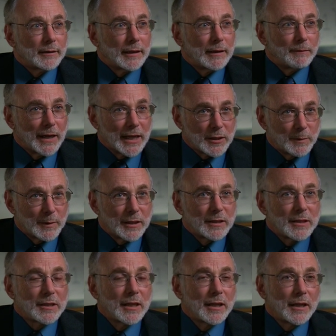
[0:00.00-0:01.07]

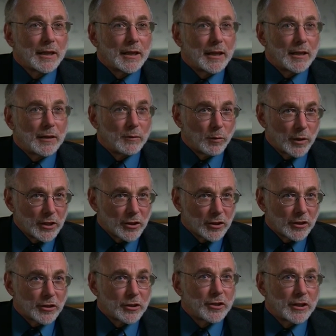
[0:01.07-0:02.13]
investments in
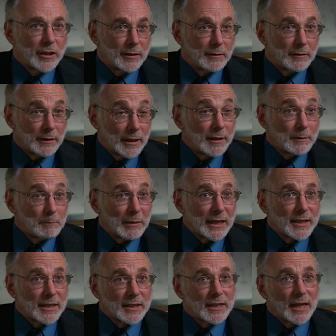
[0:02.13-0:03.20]
research, in
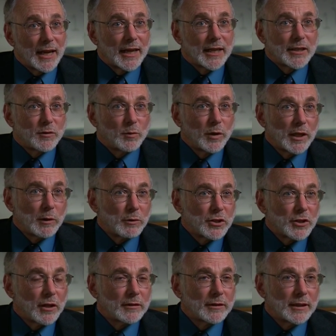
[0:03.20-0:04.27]
basic science, really
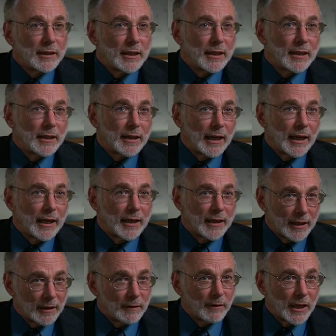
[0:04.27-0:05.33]
resulted in an
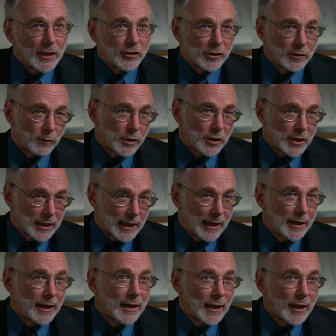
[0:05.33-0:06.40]
innovation which has had